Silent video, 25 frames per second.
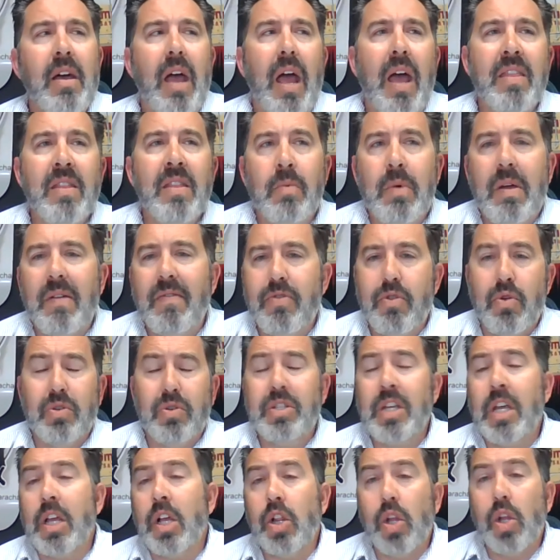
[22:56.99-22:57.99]
And then we have
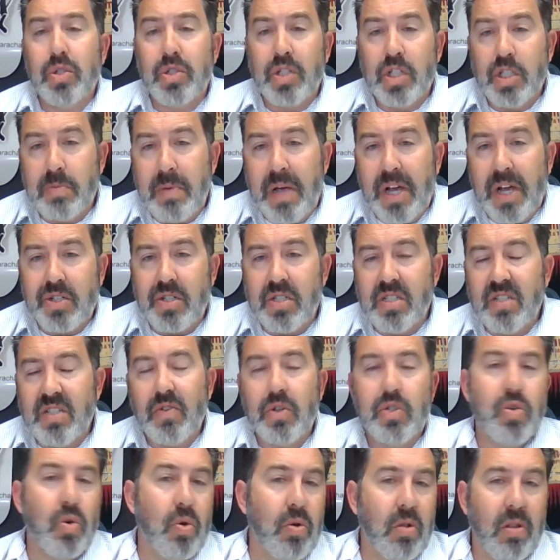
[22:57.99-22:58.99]
13 closed inspections
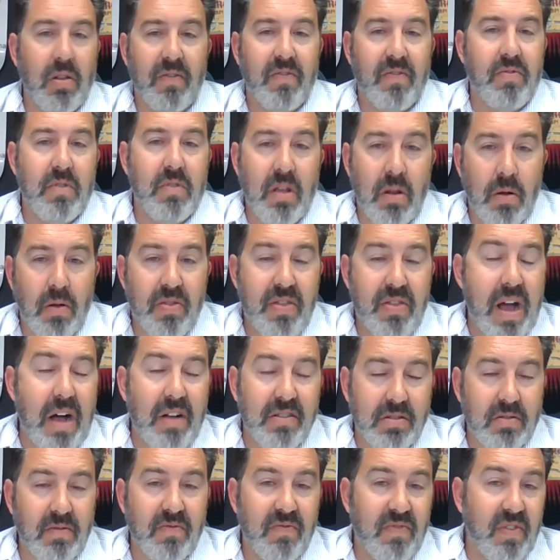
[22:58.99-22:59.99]
for a total of,
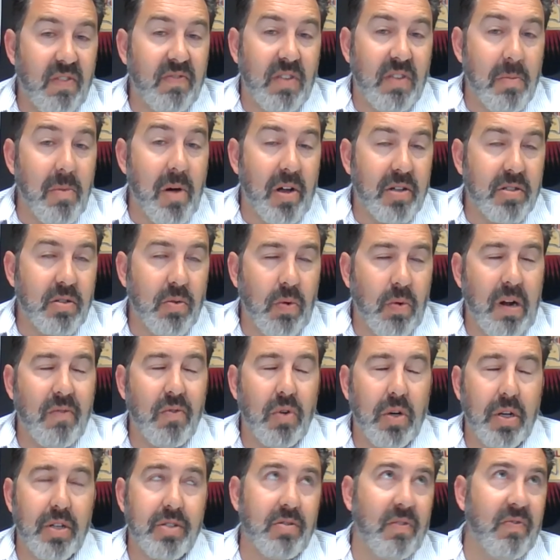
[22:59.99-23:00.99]
$1,050 or
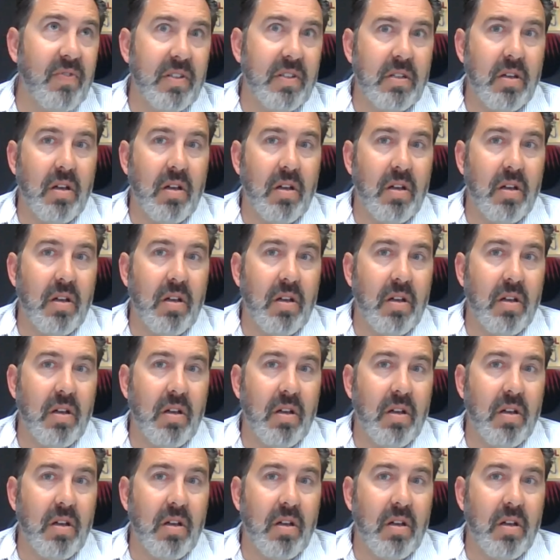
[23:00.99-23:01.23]
whatever it is, or